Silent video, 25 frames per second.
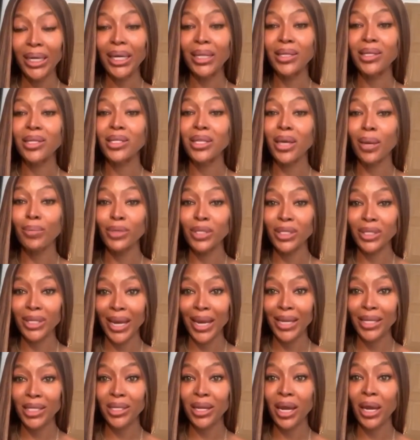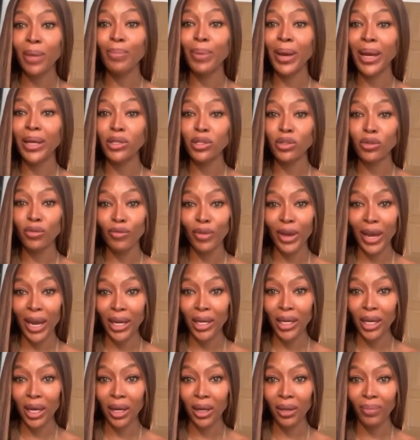In some states like
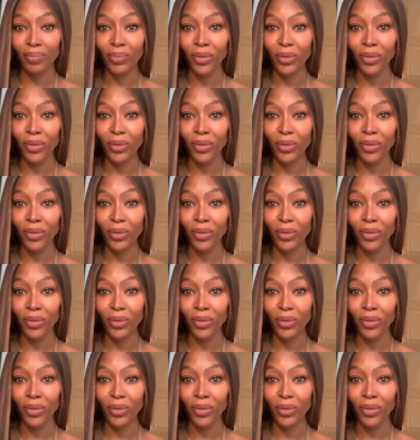Pennsylvania.